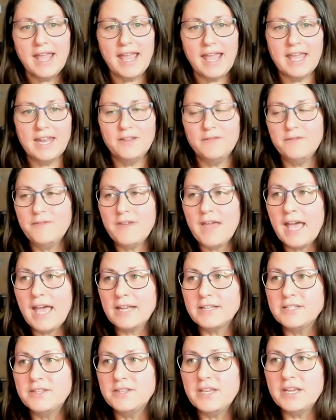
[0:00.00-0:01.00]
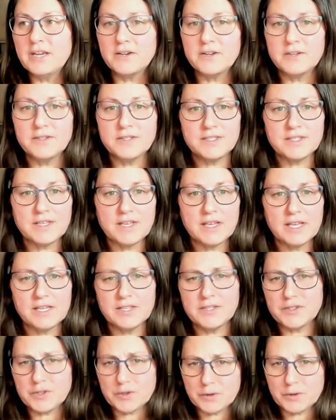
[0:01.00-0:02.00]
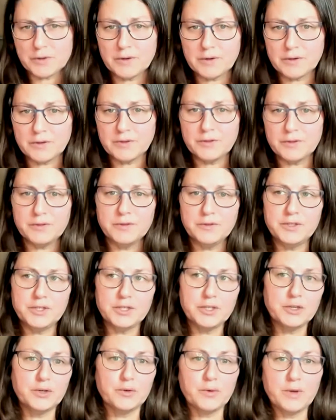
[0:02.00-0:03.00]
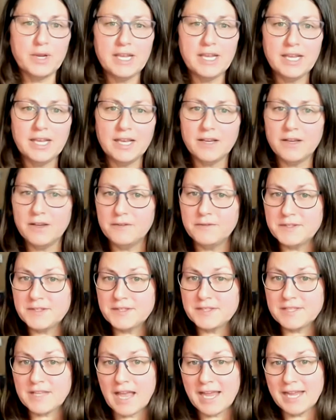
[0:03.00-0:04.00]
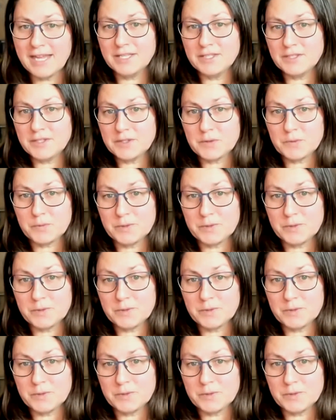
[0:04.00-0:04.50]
And in fact, there's a certain degree of science